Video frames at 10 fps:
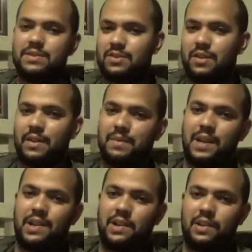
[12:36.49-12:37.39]
Sorry, I'm
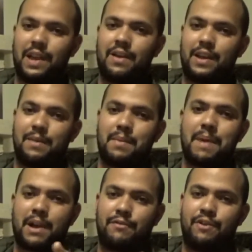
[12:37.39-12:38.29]
getting a little loud. I got my
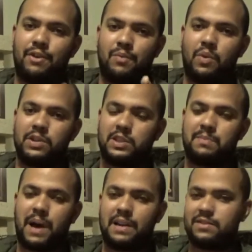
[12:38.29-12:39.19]
microphone in one
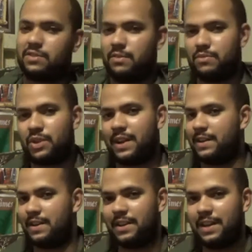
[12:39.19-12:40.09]
spot, so I'm trying to